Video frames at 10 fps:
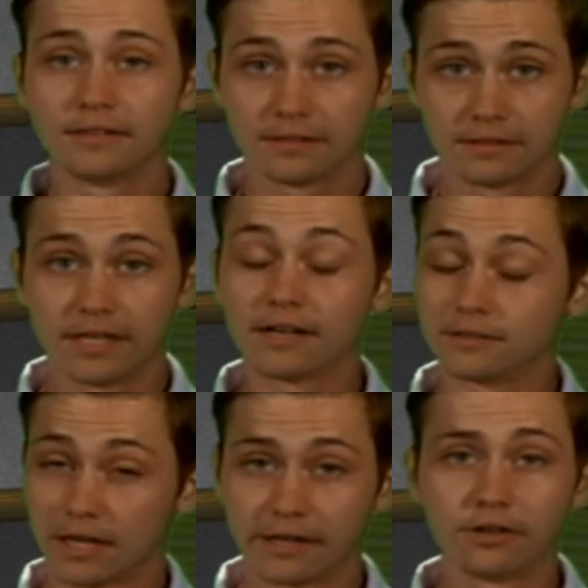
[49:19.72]
Yeah,
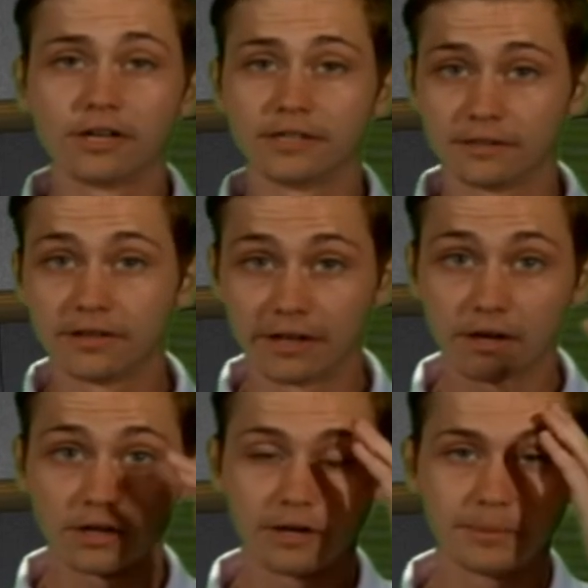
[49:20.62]
I agree. They are
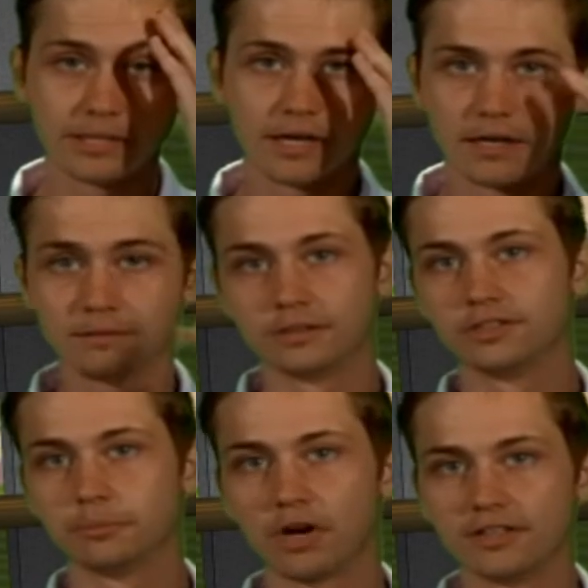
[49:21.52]
going to be
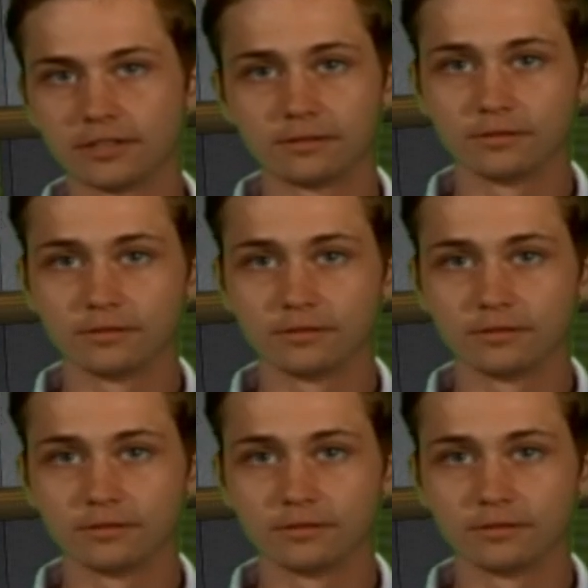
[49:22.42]
surprising